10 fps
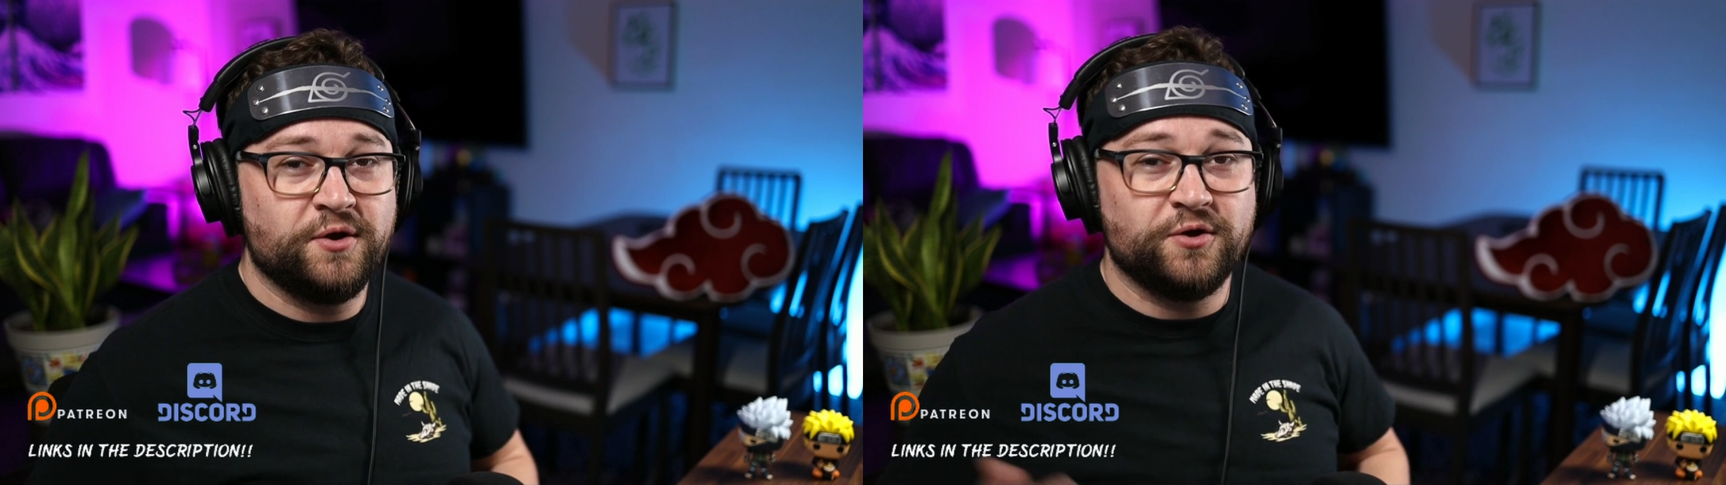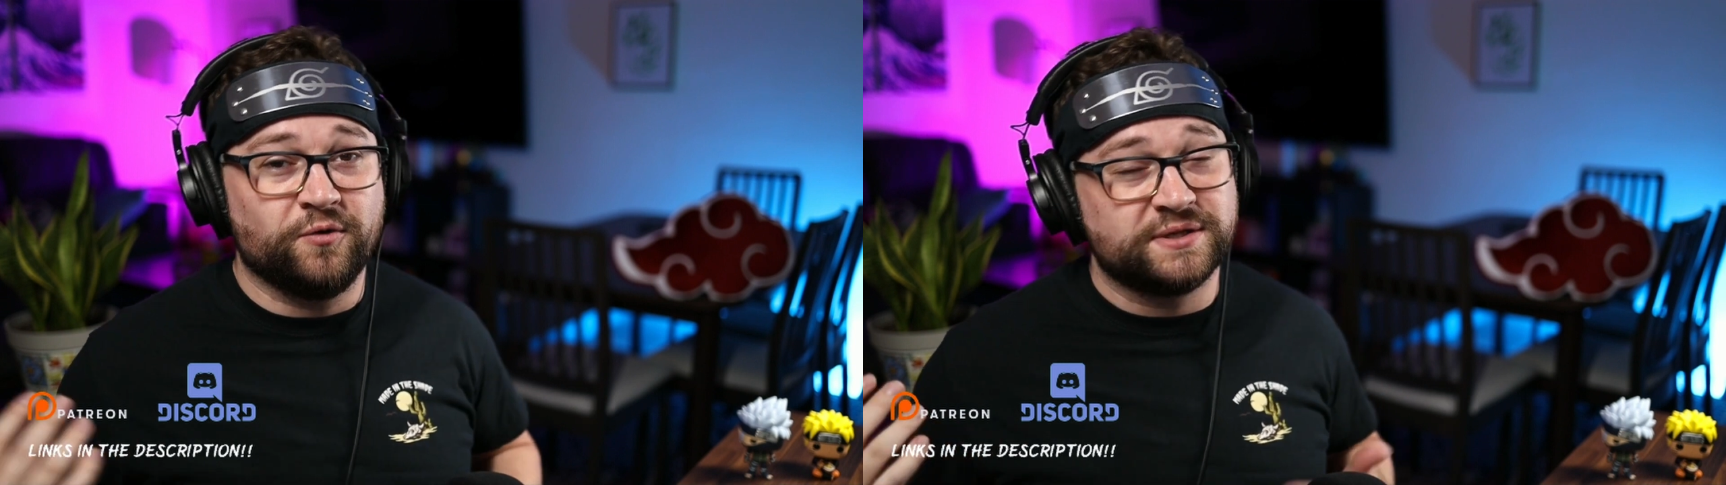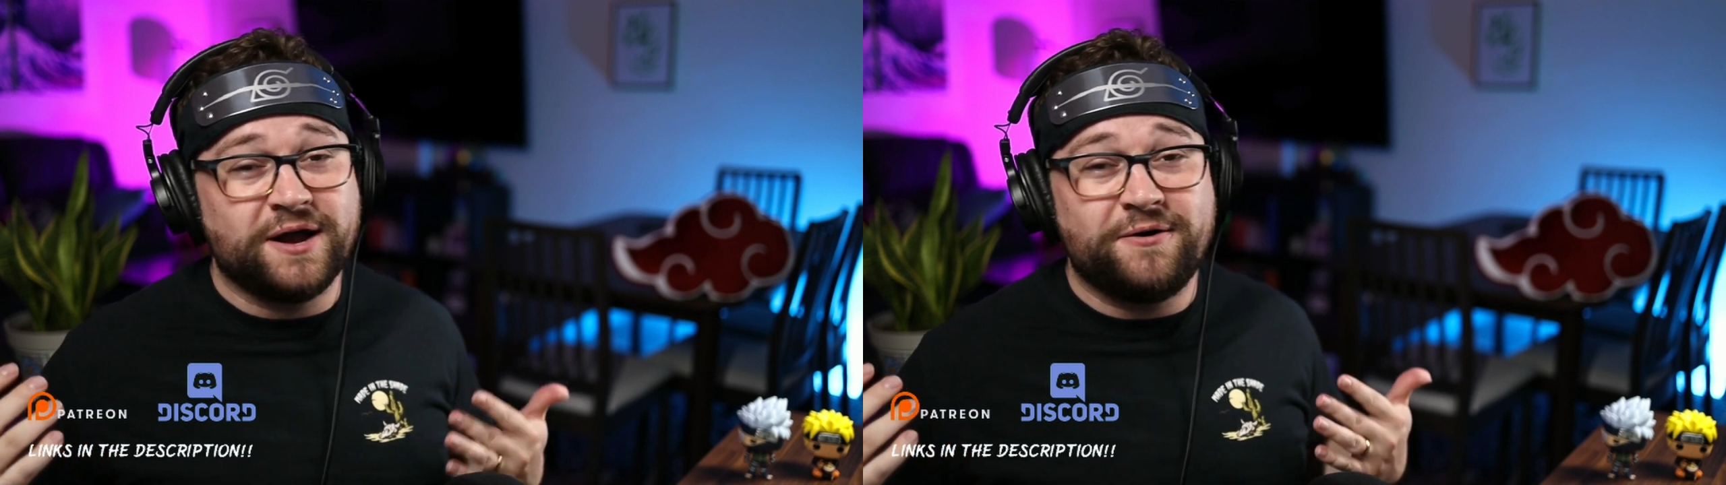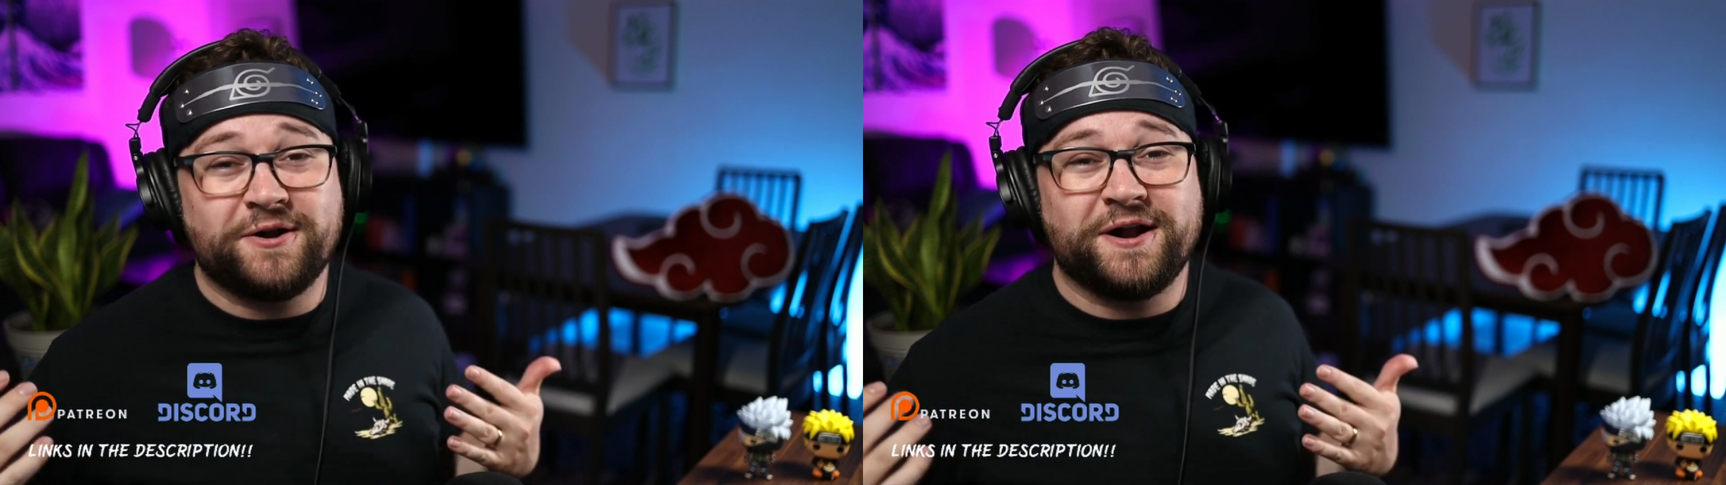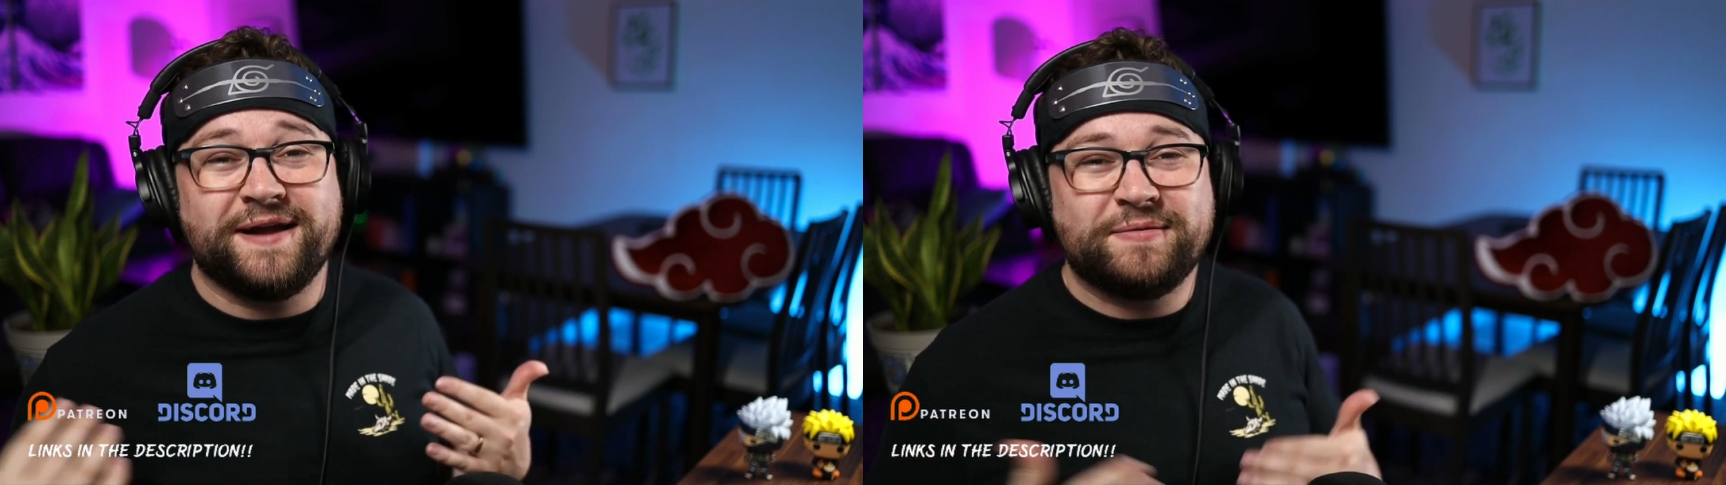What's going
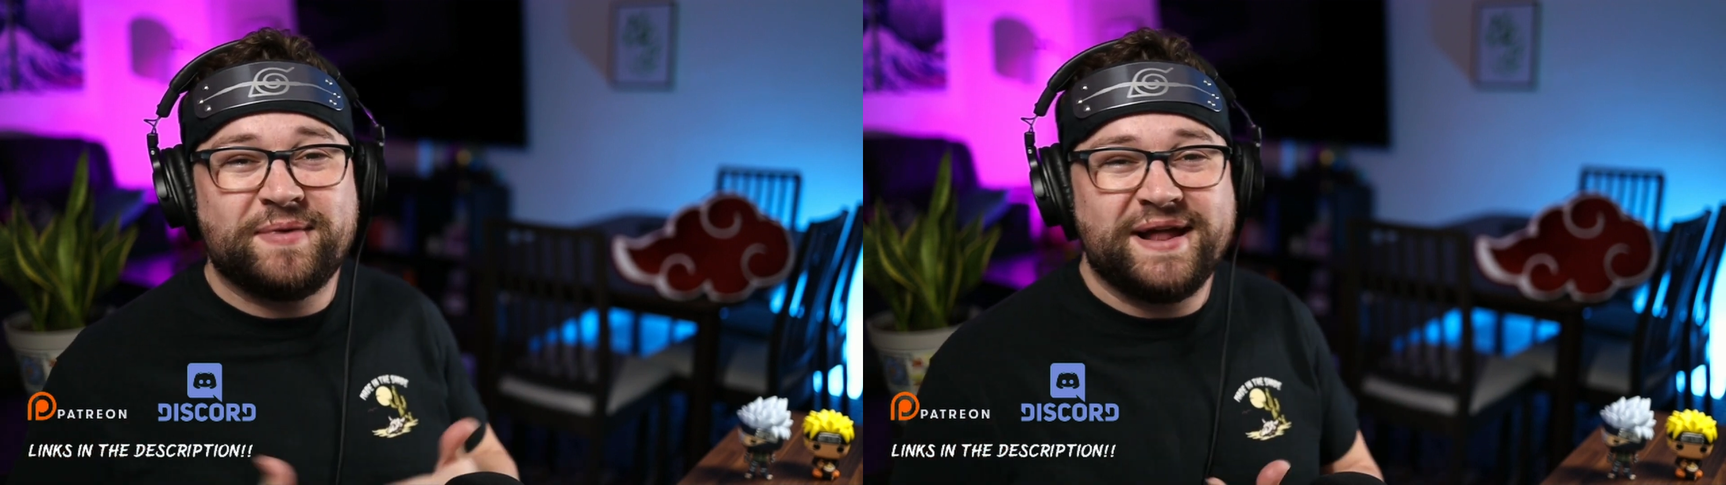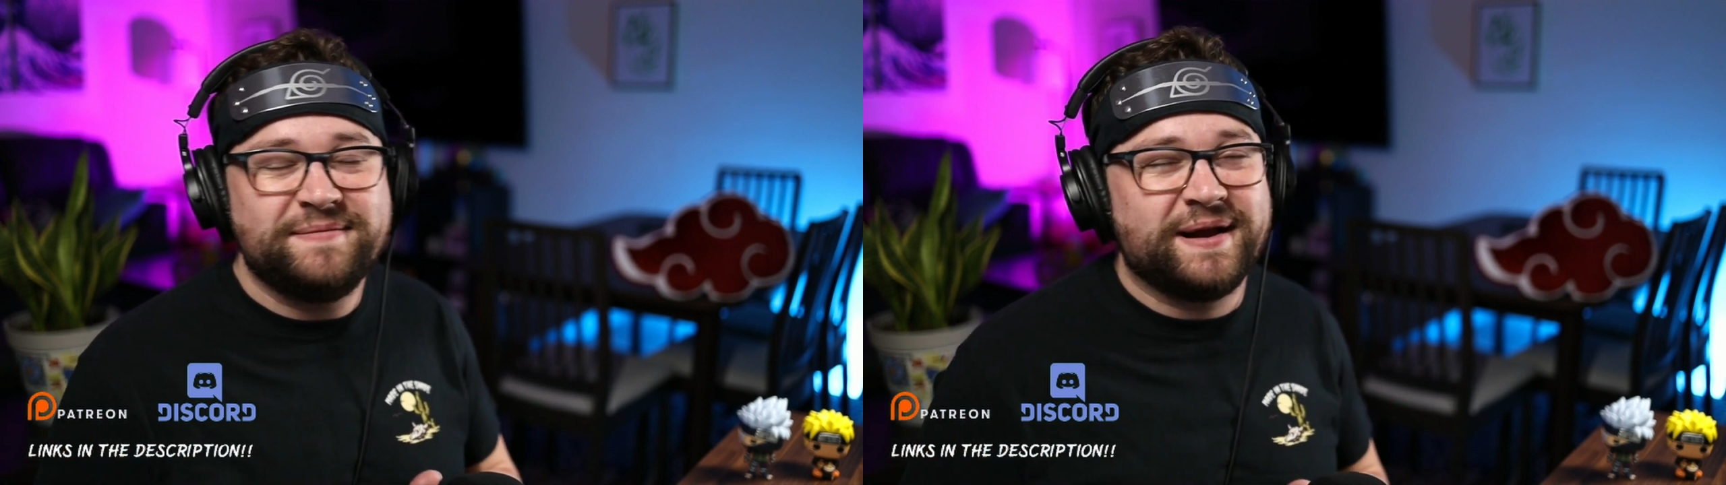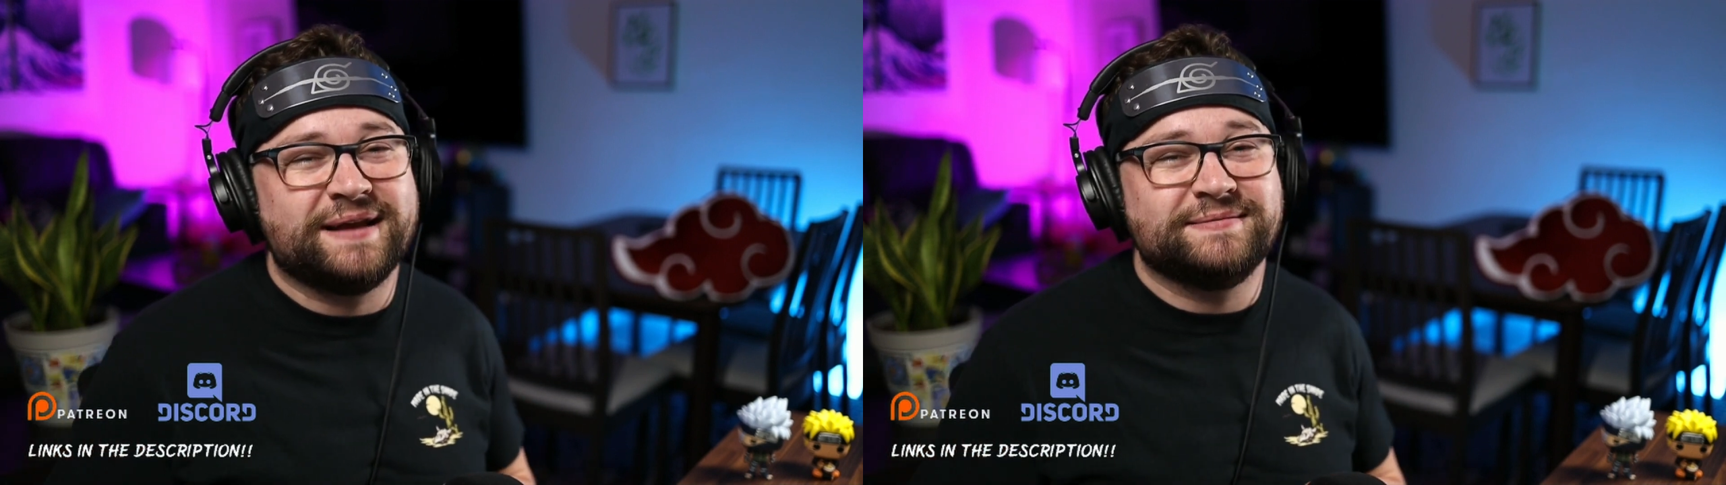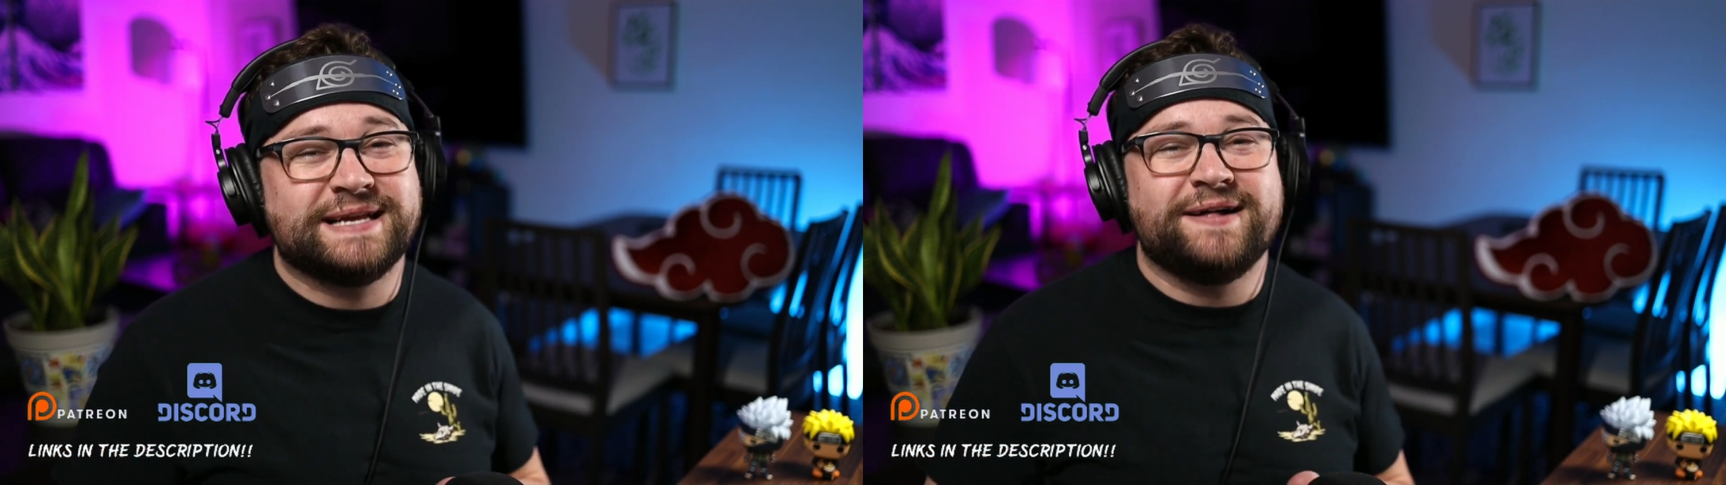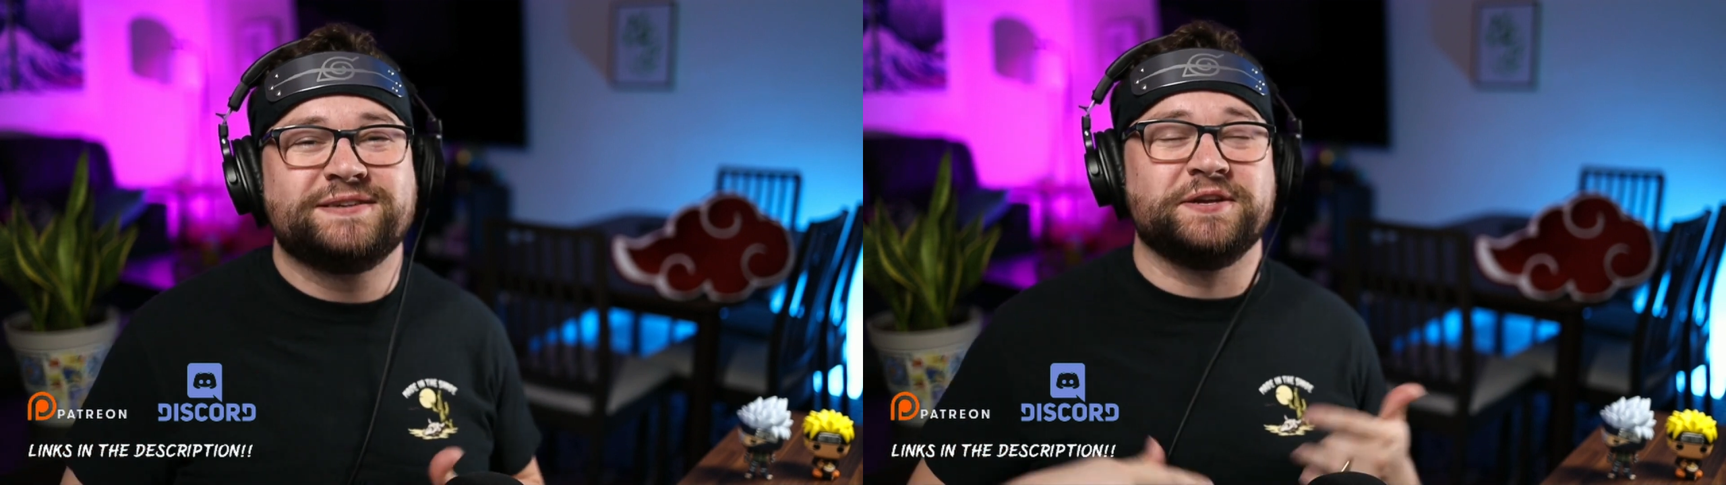on, everybody? My name is Alex.